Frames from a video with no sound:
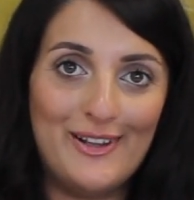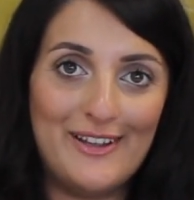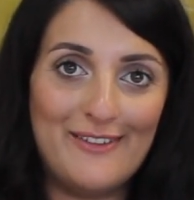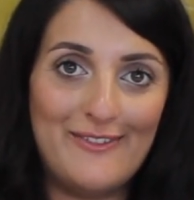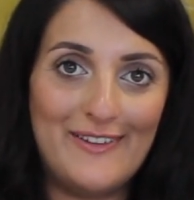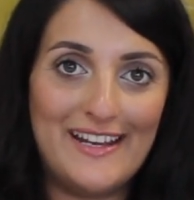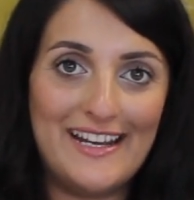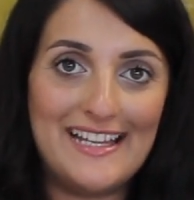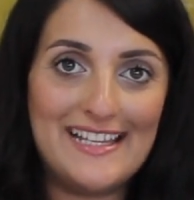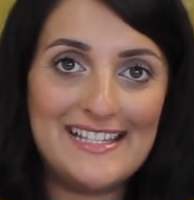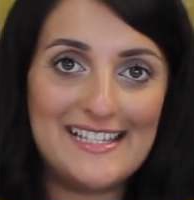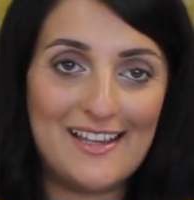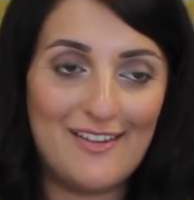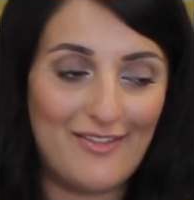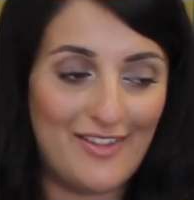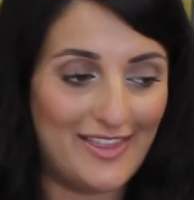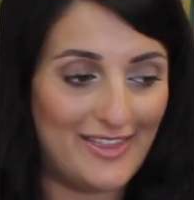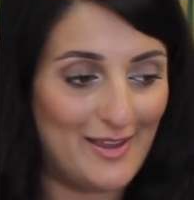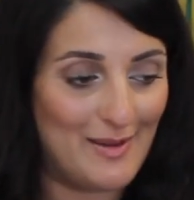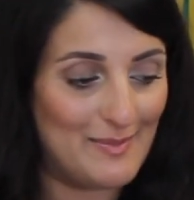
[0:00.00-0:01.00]
If it is,
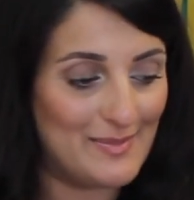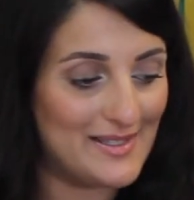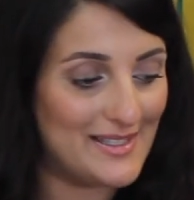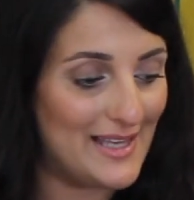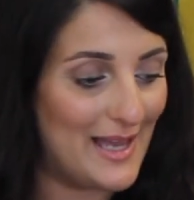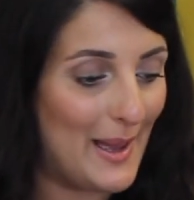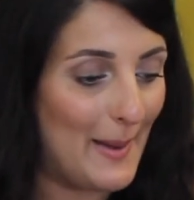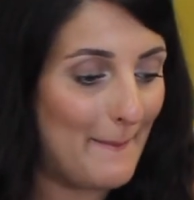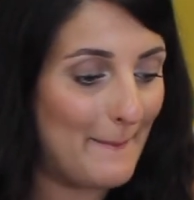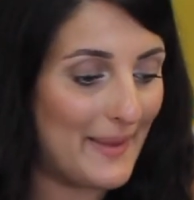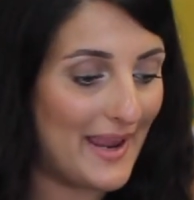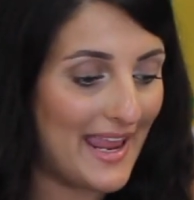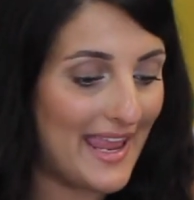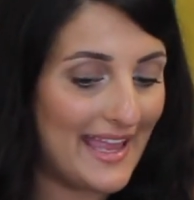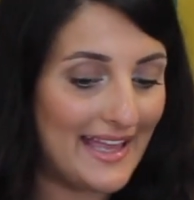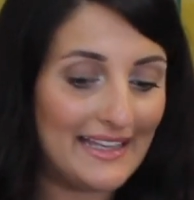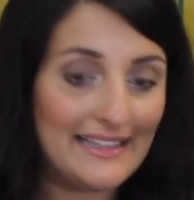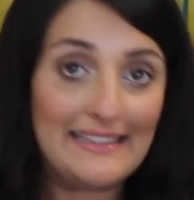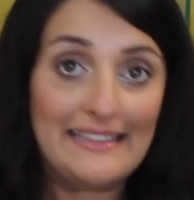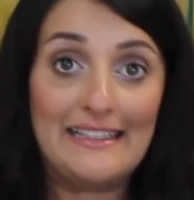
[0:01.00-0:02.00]
give it a thumbs up
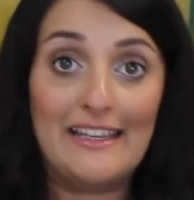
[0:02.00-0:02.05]
and